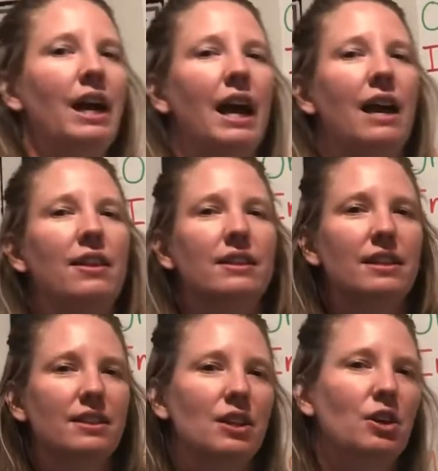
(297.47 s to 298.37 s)
And this
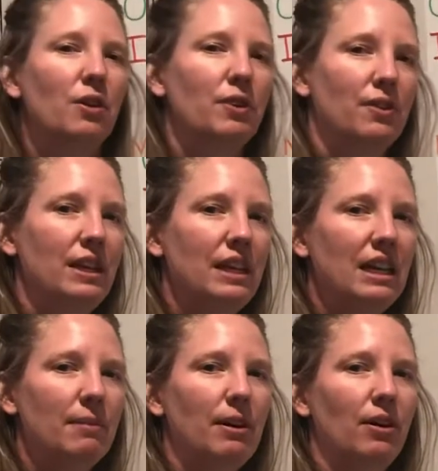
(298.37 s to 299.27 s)
is, if you're thinking
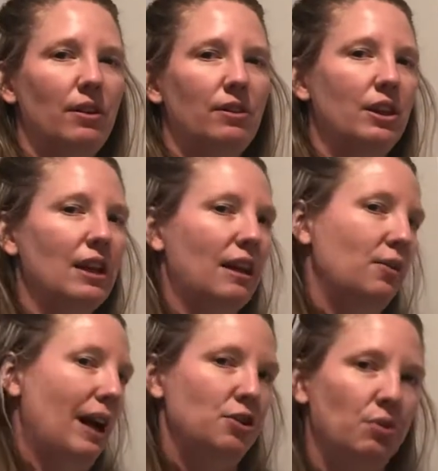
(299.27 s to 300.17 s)
about the
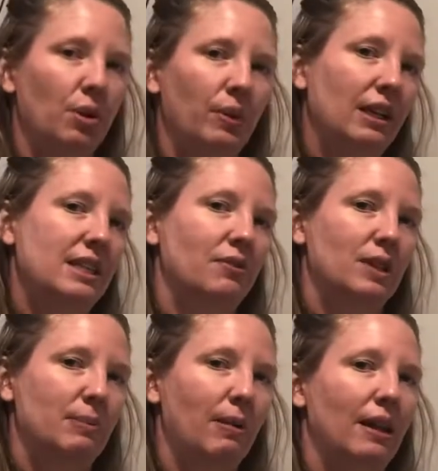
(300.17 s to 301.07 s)
gradual release of
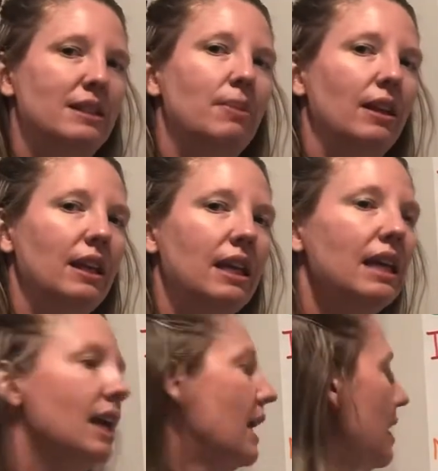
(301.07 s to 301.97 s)

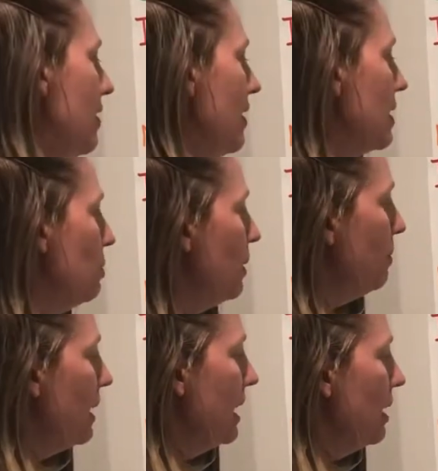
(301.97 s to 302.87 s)
responsibility, this would
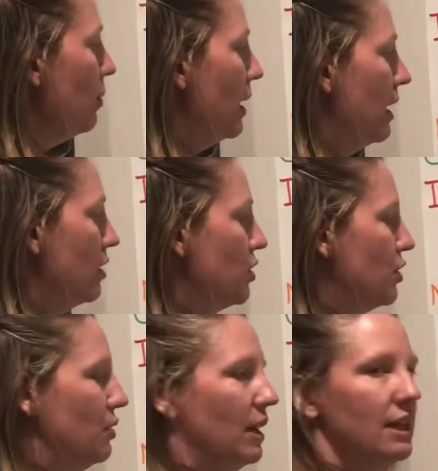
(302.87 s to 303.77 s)
be where
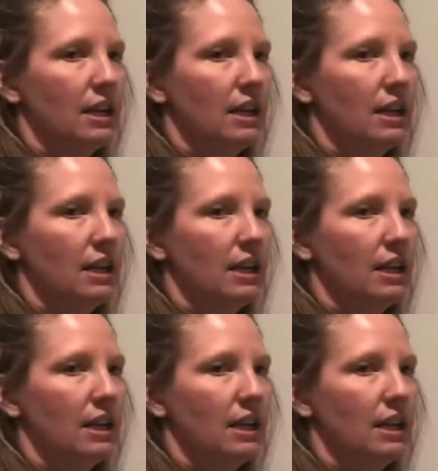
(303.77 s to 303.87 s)
students